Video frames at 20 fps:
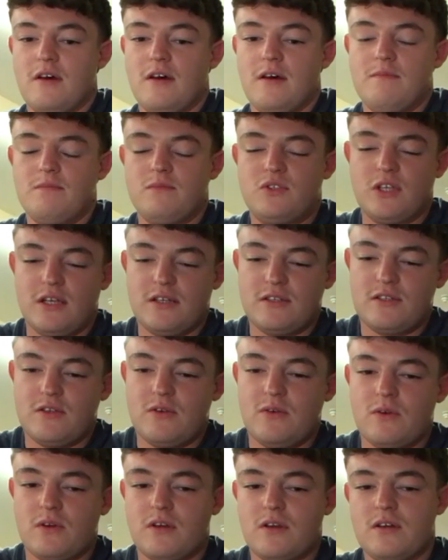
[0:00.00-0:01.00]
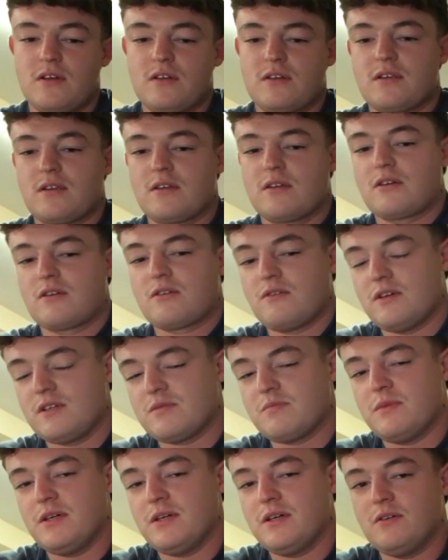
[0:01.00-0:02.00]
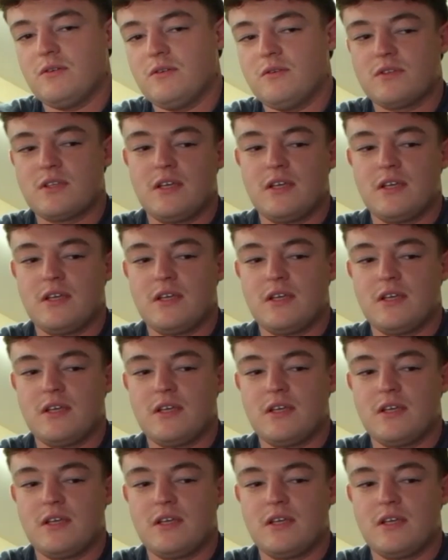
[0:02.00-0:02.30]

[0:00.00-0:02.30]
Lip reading: Jay Toogood, Chris Mills,